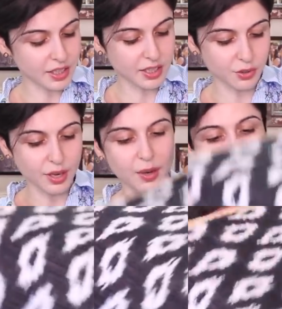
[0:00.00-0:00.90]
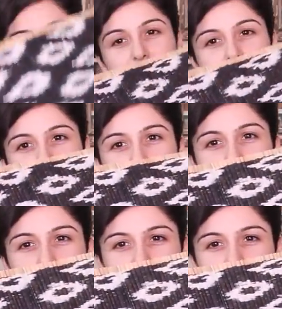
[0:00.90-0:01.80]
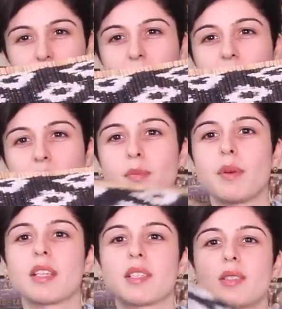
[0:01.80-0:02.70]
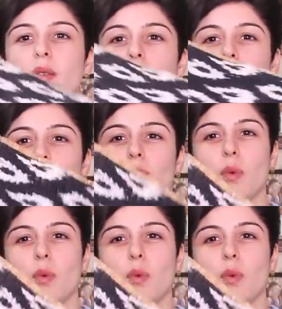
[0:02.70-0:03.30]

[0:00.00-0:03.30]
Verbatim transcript: It's thread work and it's got these little cane bits, so